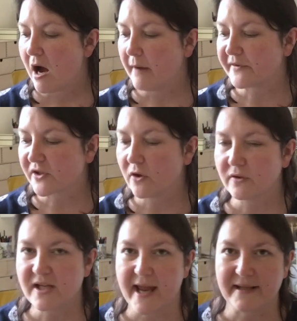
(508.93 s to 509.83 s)
I was
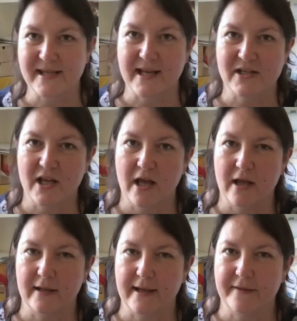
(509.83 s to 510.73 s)
contacted
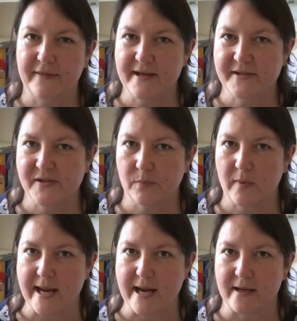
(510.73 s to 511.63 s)
earlier this
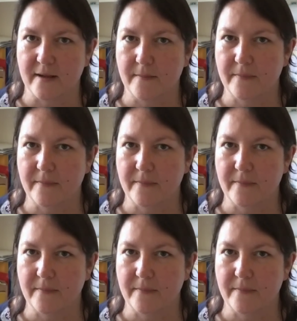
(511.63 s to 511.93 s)
week